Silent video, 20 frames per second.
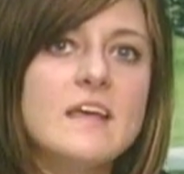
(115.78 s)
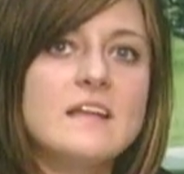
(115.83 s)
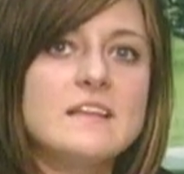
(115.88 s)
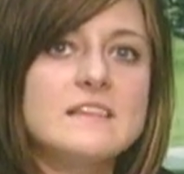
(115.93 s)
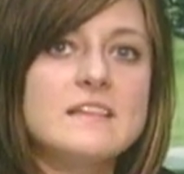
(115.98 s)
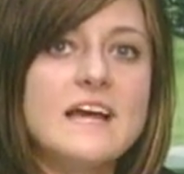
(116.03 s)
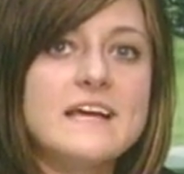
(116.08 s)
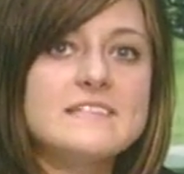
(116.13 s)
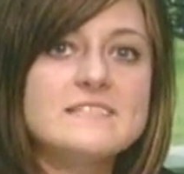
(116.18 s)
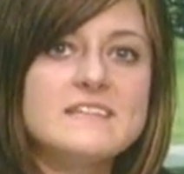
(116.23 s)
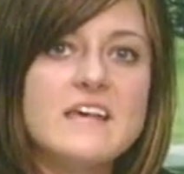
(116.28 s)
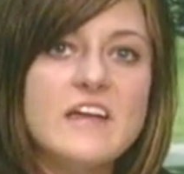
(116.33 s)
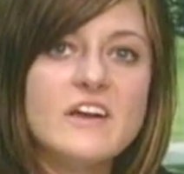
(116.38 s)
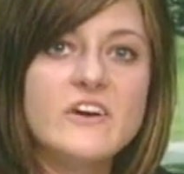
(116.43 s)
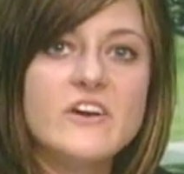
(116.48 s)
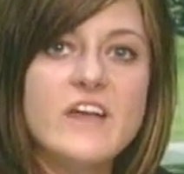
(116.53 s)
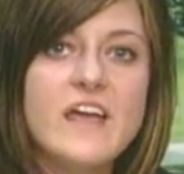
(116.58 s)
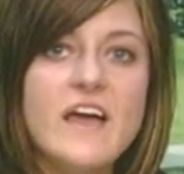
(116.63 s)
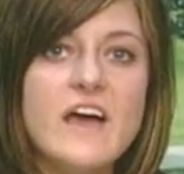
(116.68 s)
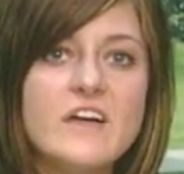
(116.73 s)
Last
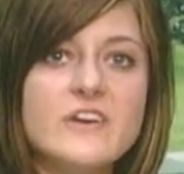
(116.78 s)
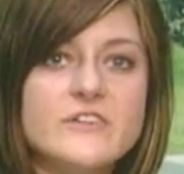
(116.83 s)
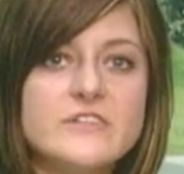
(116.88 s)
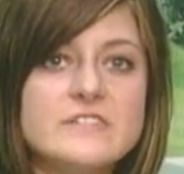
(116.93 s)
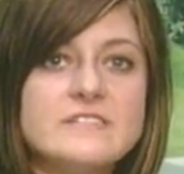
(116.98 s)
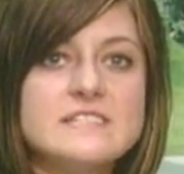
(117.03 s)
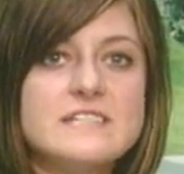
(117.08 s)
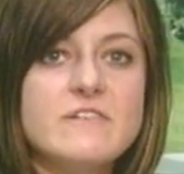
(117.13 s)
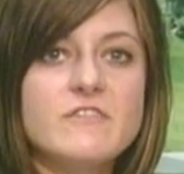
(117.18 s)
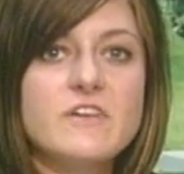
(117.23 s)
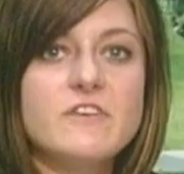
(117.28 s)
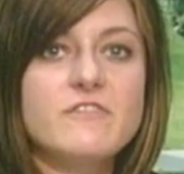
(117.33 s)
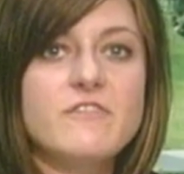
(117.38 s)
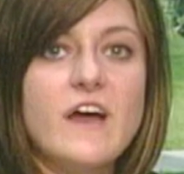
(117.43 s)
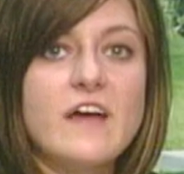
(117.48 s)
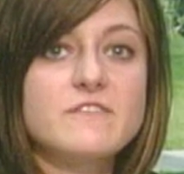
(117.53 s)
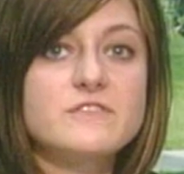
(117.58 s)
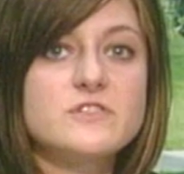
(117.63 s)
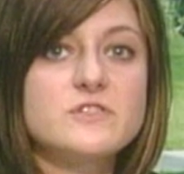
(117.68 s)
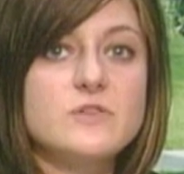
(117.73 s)
Saturday,
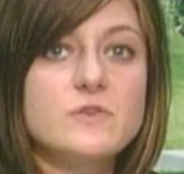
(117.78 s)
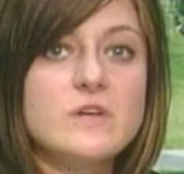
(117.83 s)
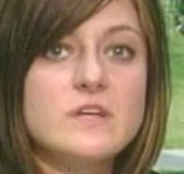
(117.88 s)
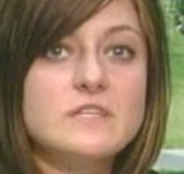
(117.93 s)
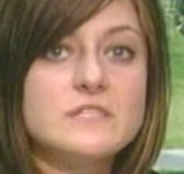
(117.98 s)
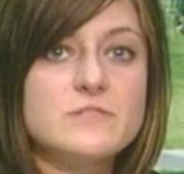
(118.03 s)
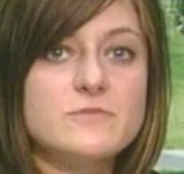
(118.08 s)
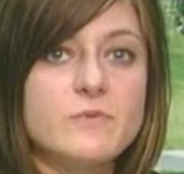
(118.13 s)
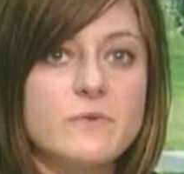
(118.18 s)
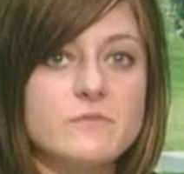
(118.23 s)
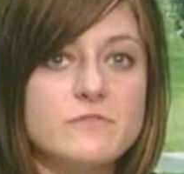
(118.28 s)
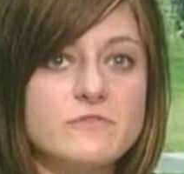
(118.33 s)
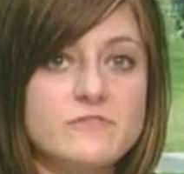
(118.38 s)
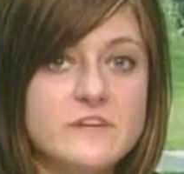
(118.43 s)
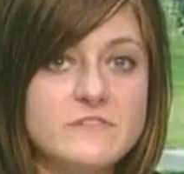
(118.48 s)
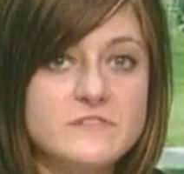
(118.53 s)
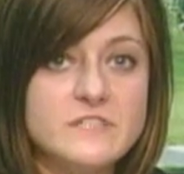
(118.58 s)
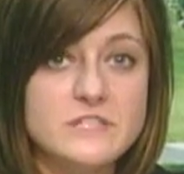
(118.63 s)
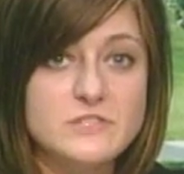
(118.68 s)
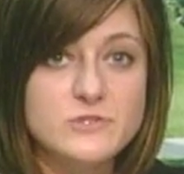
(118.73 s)
175 students from
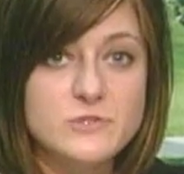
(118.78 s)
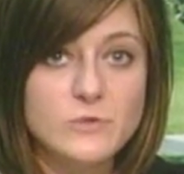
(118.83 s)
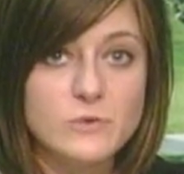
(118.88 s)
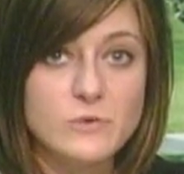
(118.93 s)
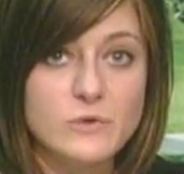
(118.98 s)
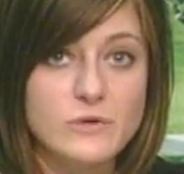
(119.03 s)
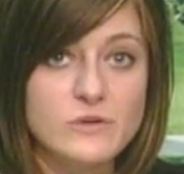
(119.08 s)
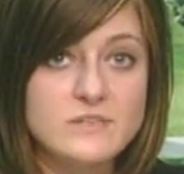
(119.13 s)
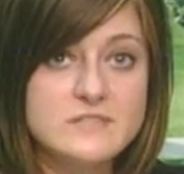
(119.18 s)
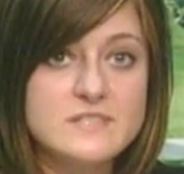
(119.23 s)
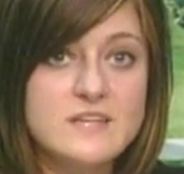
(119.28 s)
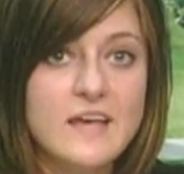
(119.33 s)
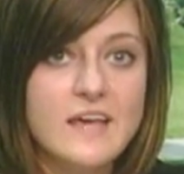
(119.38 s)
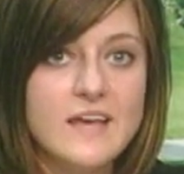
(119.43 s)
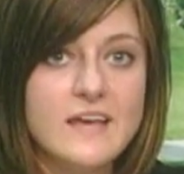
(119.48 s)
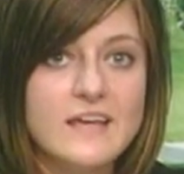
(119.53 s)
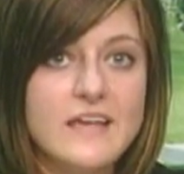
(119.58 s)
50 schools